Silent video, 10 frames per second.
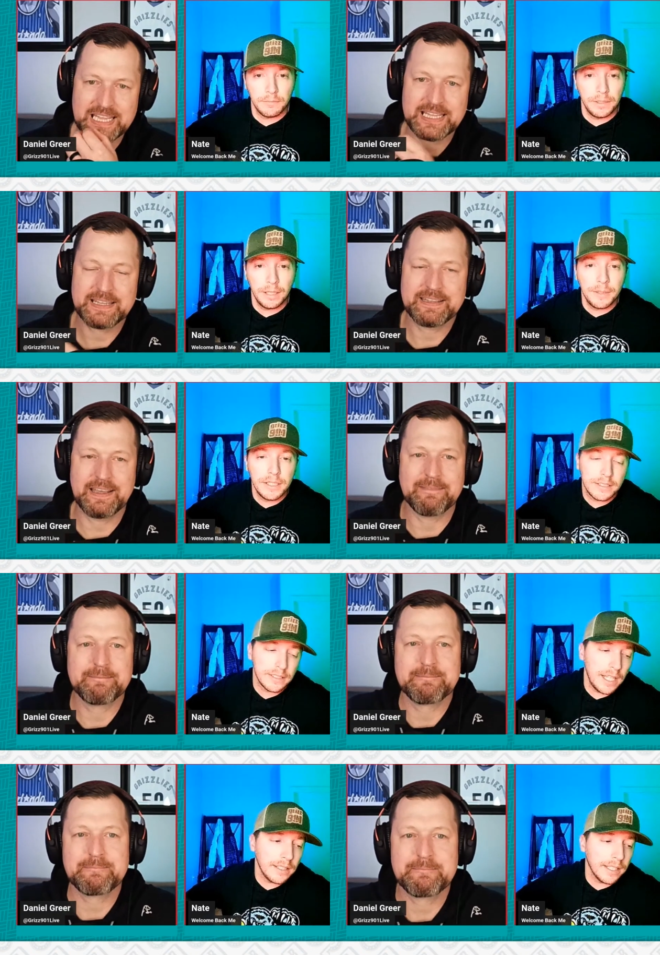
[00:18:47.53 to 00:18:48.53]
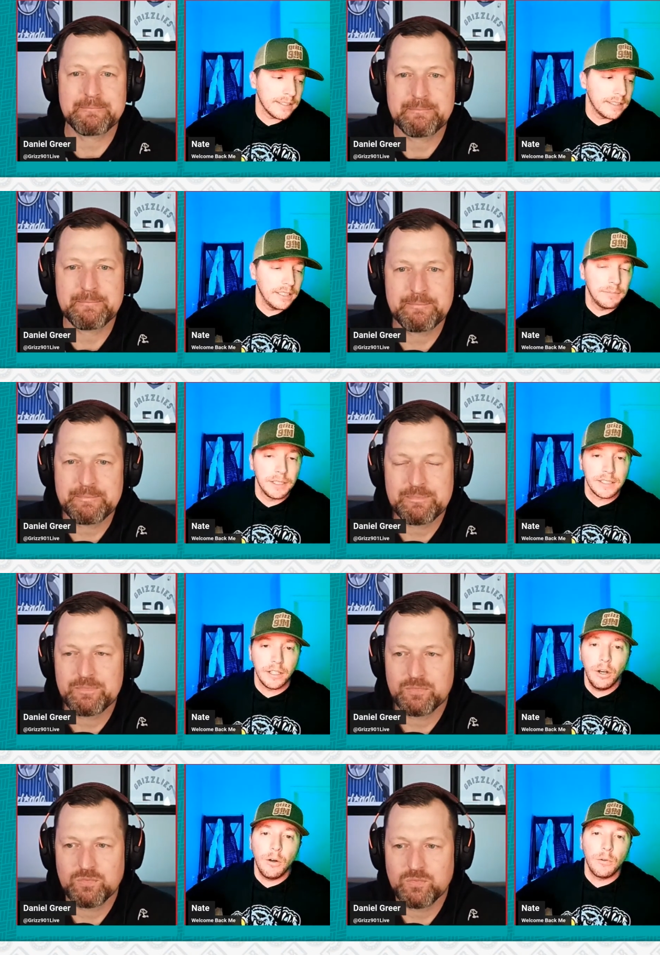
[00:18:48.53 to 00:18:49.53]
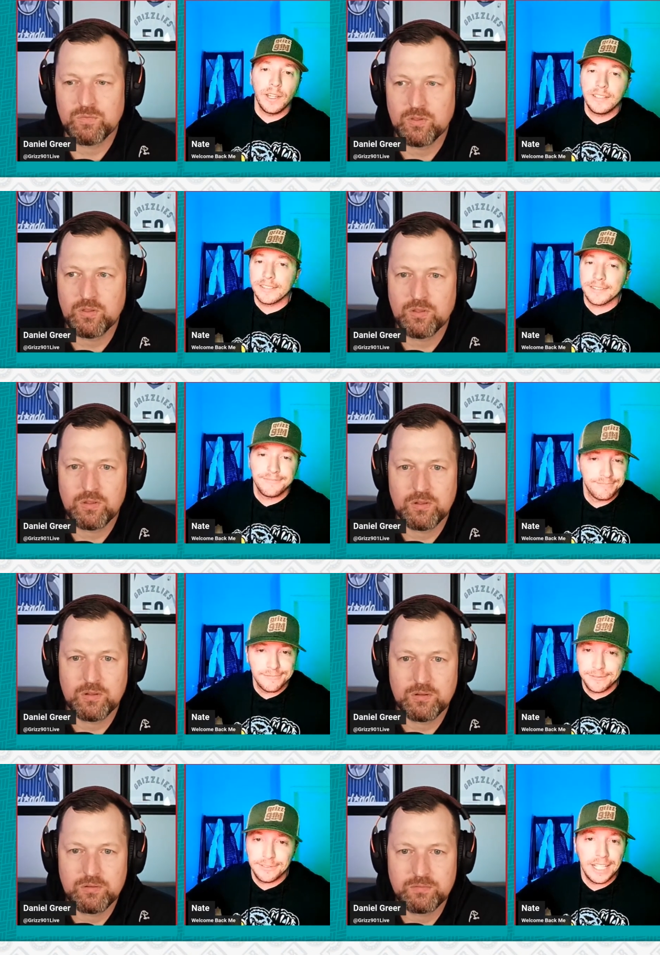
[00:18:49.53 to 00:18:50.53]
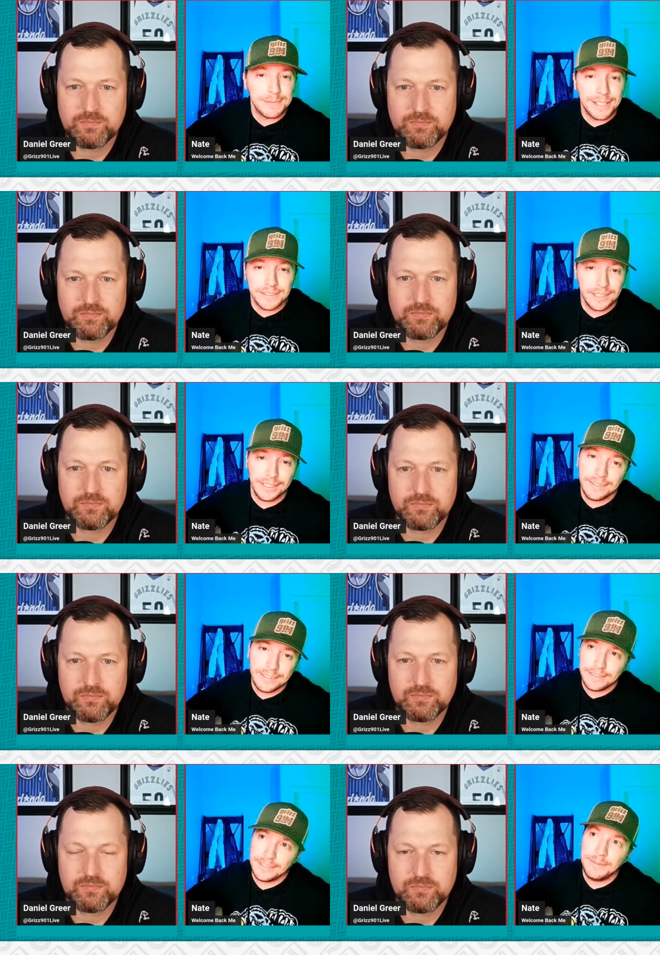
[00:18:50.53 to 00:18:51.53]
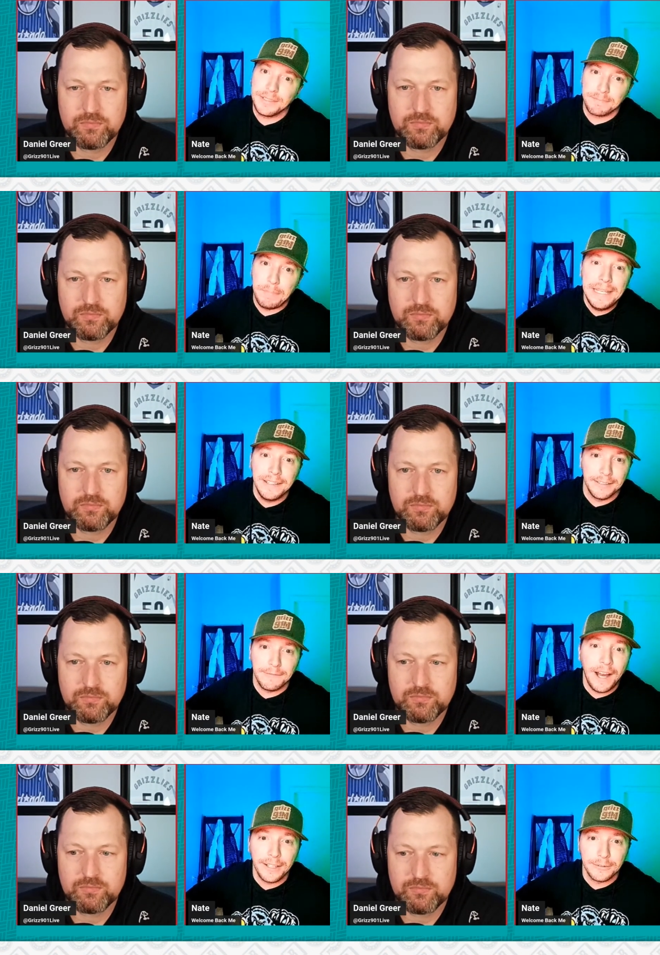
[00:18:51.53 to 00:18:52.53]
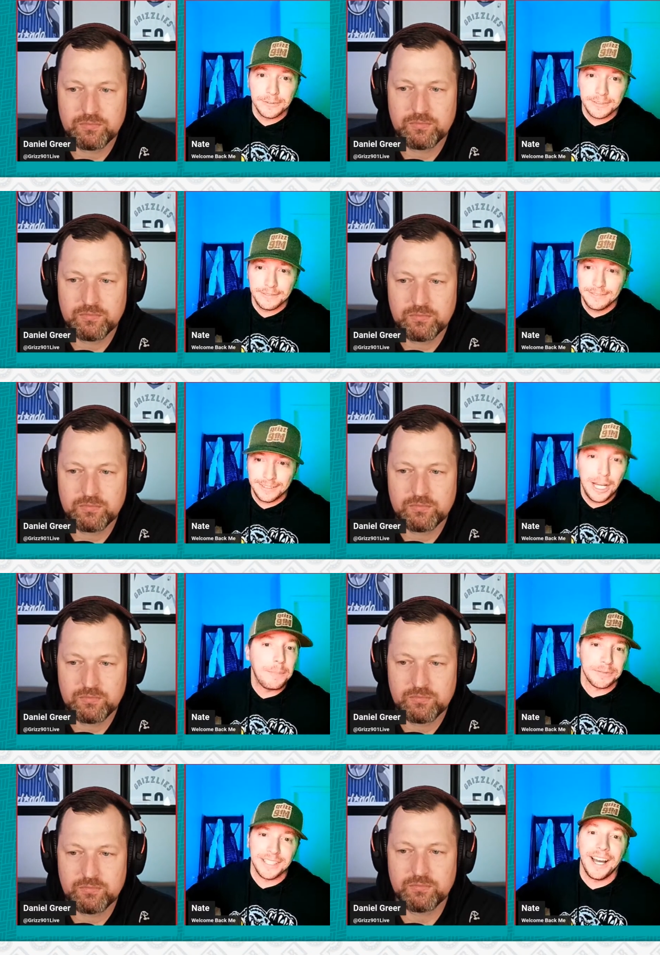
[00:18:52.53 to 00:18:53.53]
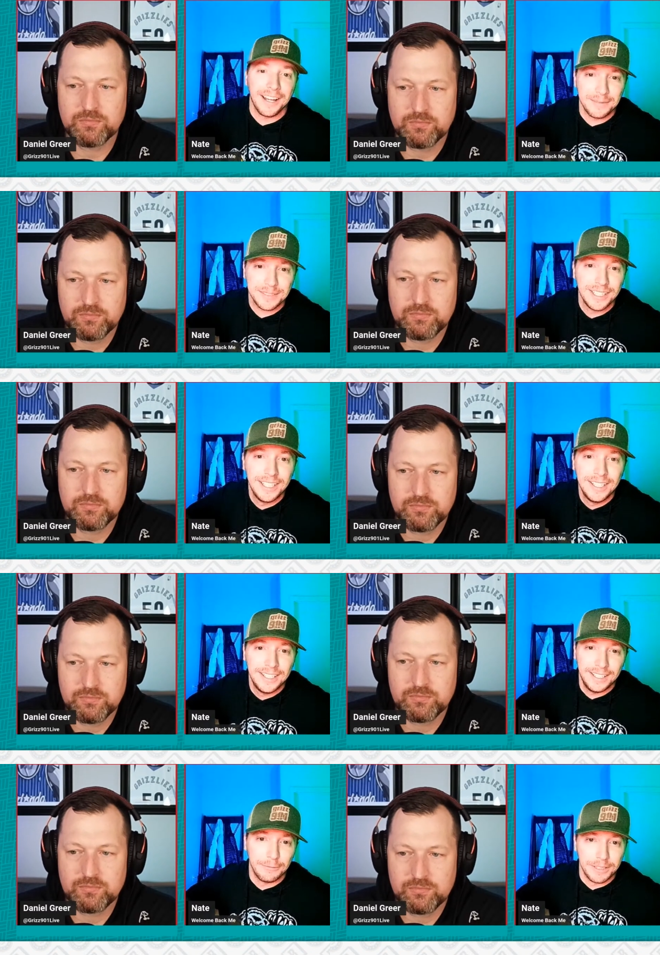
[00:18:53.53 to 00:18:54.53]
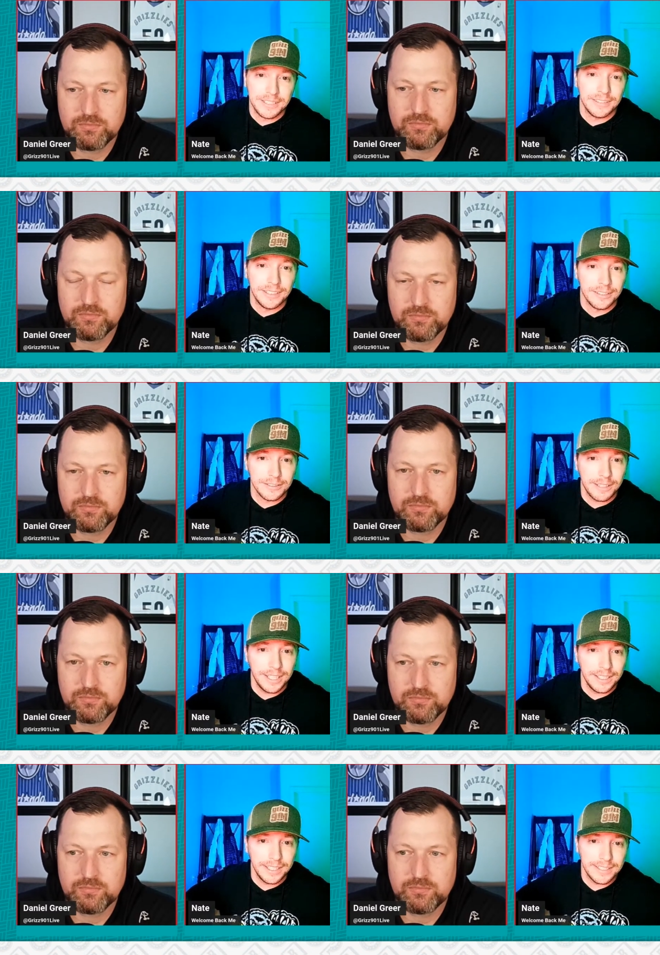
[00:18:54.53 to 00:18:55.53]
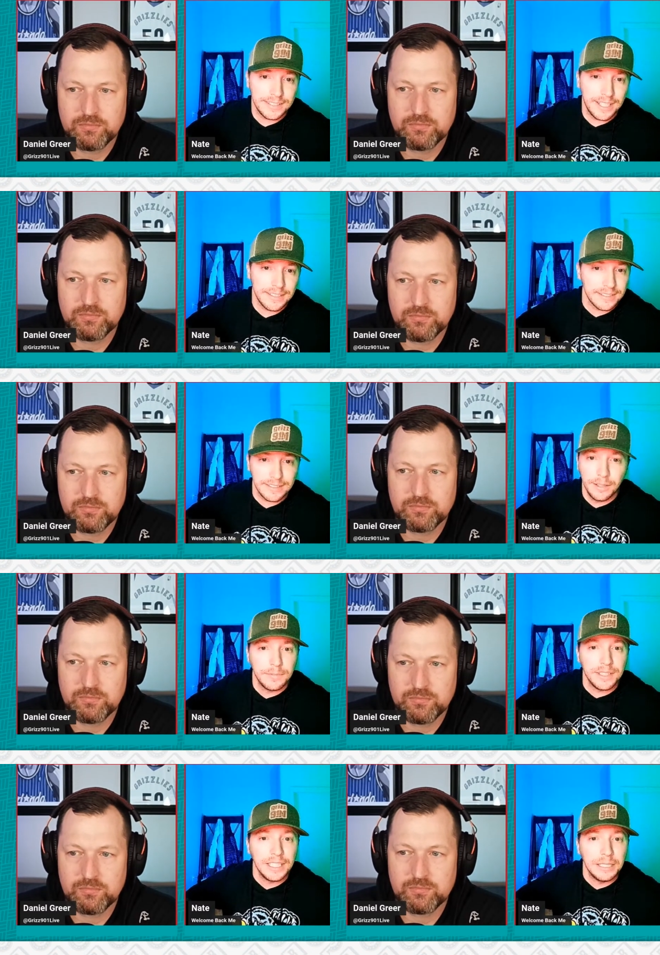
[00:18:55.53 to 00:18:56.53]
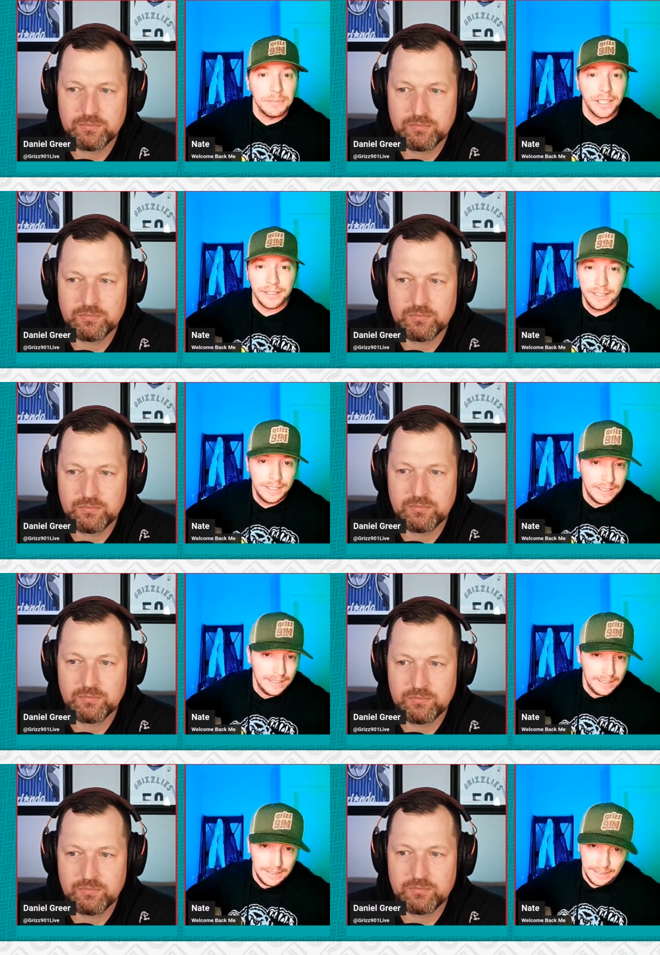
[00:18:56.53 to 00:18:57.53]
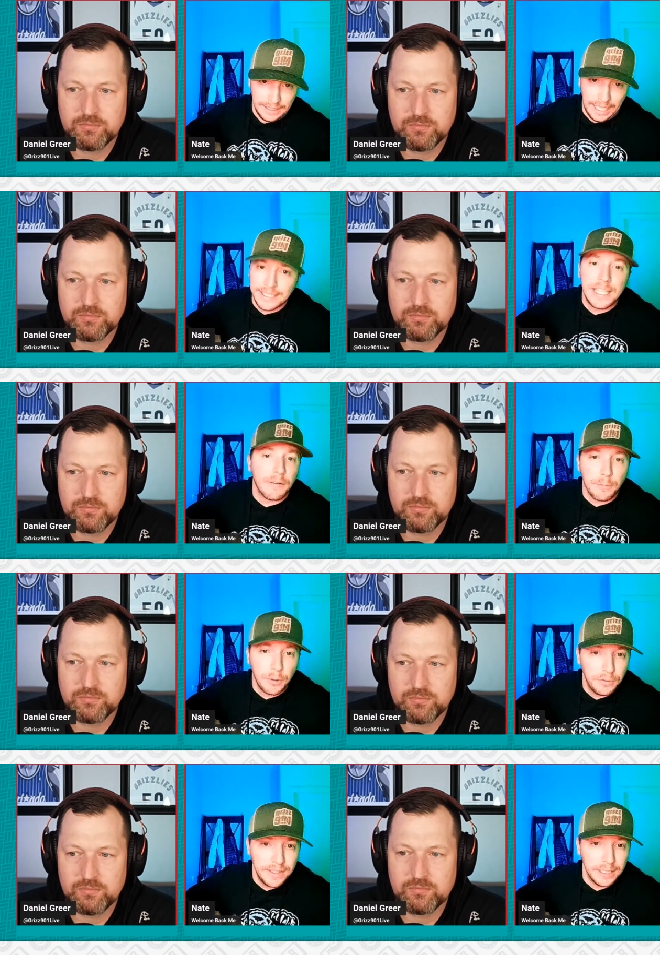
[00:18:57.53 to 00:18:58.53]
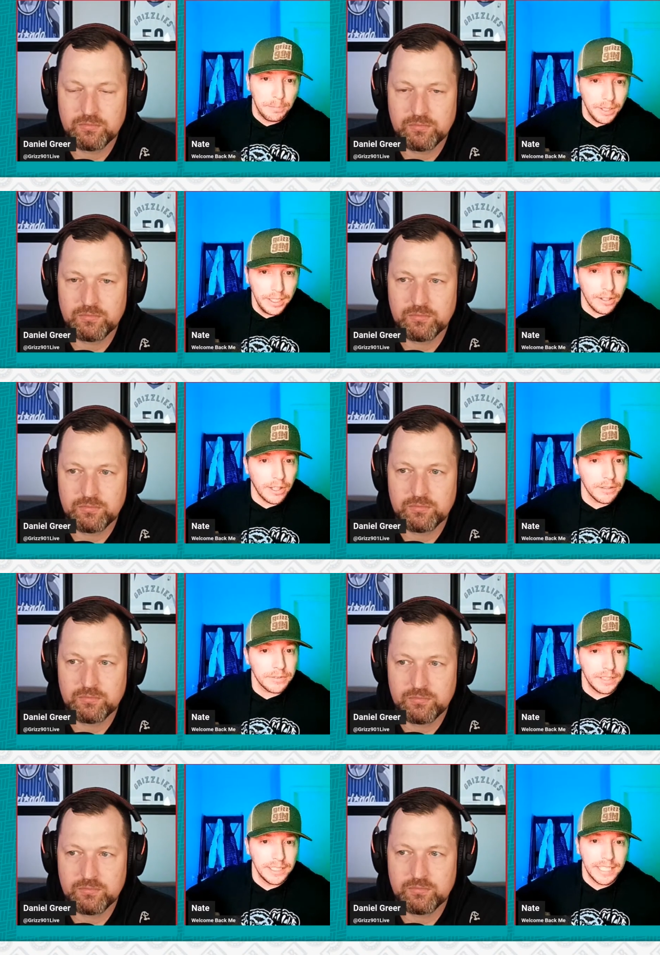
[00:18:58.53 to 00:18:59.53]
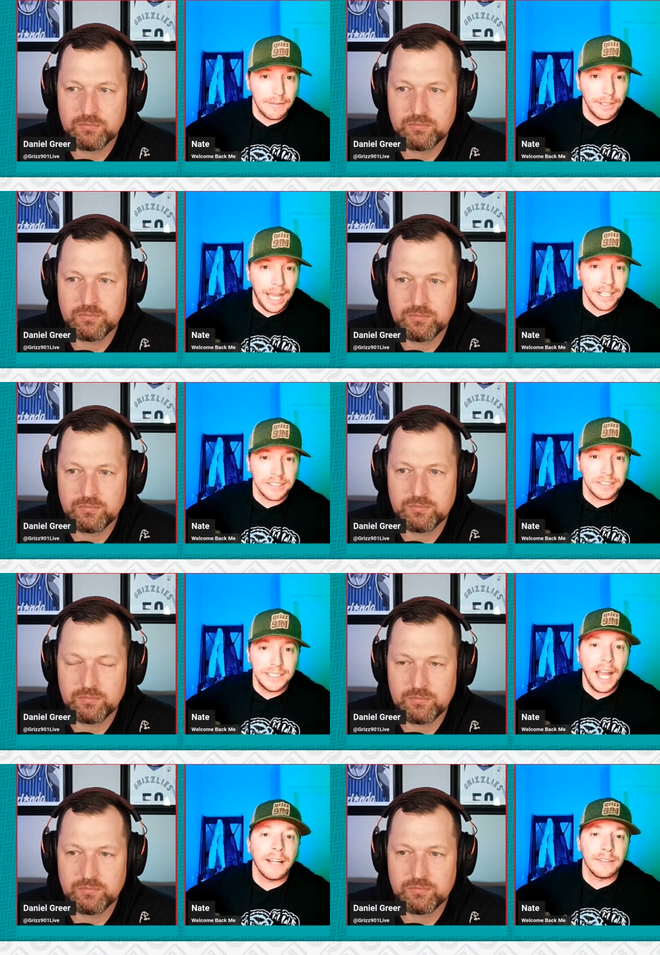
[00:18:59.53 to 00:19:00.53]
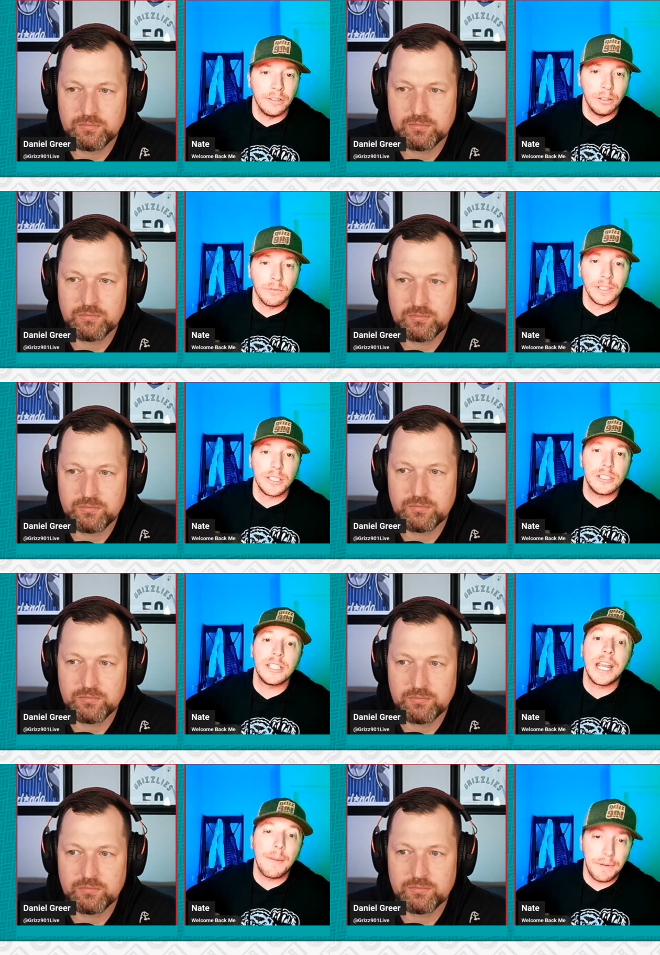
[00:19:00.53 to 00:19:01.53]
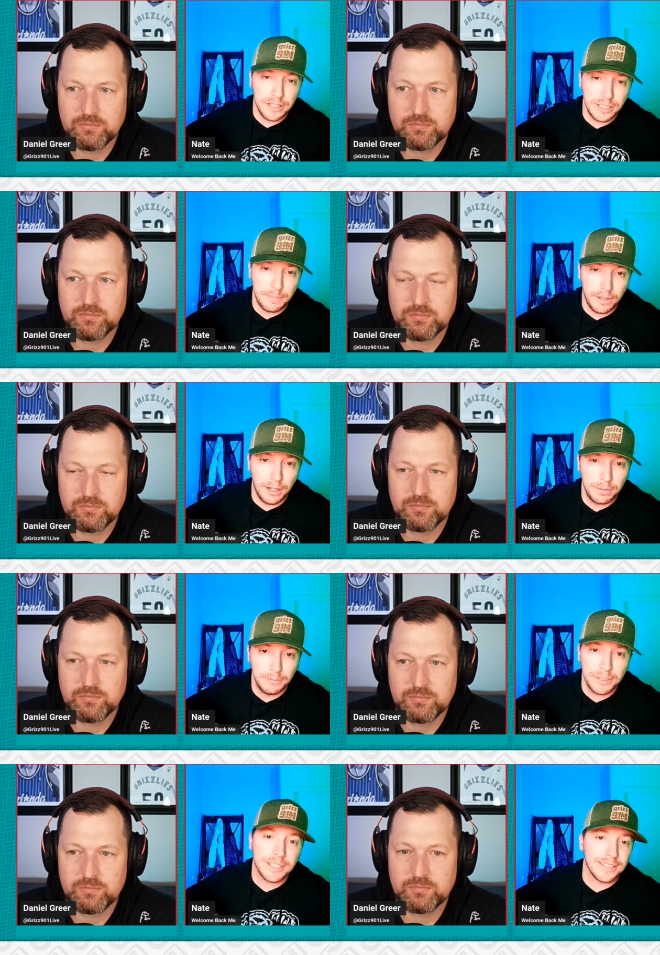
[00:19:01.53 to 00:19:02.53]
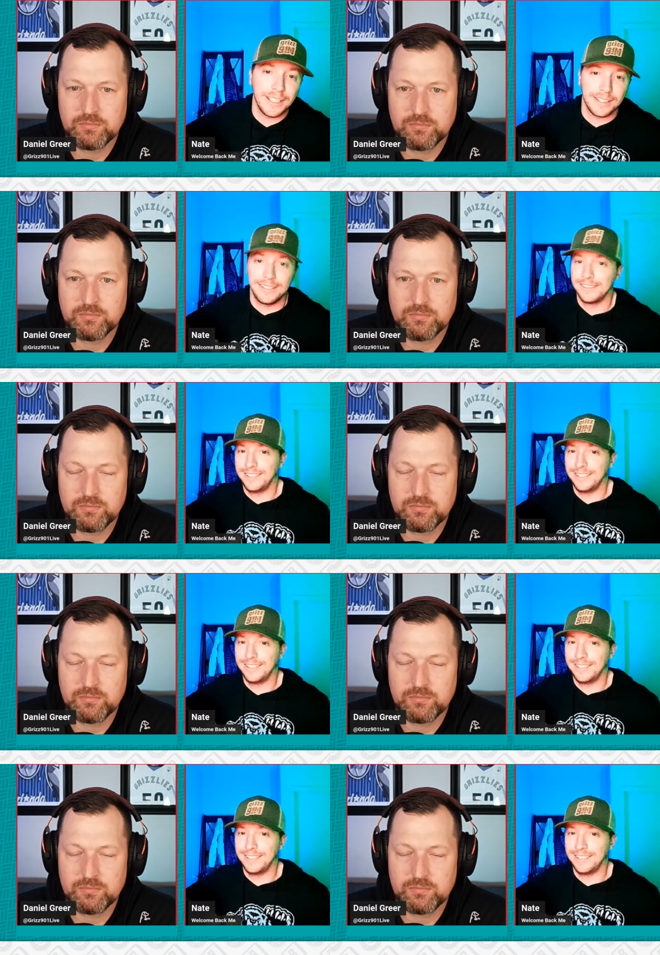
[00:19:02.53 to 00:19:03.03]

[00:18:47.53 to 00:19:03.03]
Speaker 1: But I mean, yeah. this is not like a team that's like oh they just flame out. Like this is a team that's been to the finals a couple mm. times. Mm in recent years, right? Like it's not just some team that has never proven it in the playoffs. They just haven't actually gotten over the championship hump, which is like